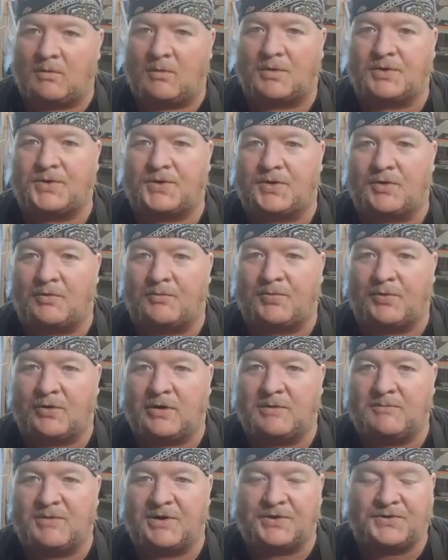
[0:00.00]
we're still
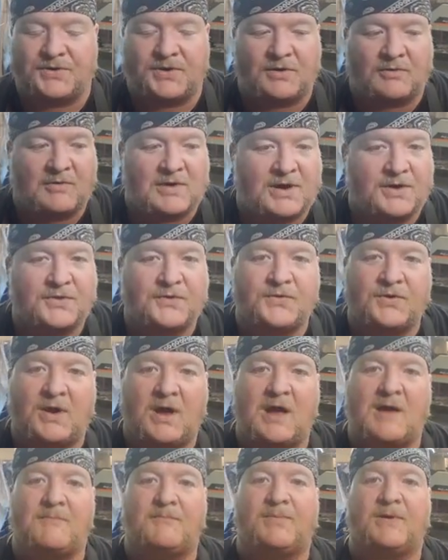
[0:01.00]
pretty busy around the
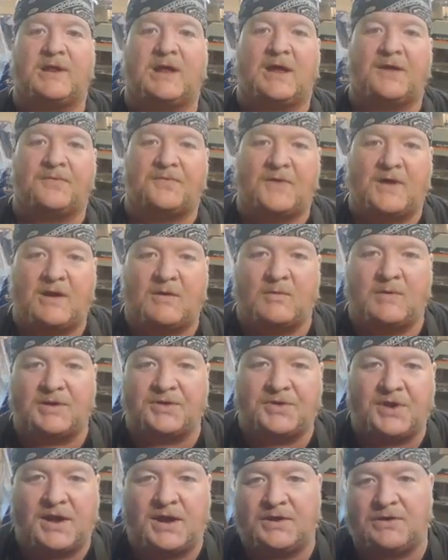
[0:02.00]
shop, but I thought
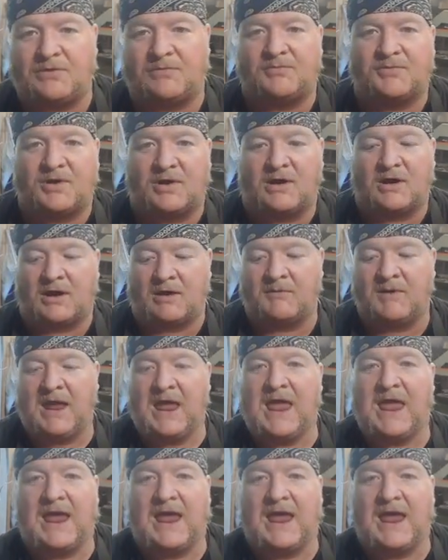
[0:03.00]
we'd take some time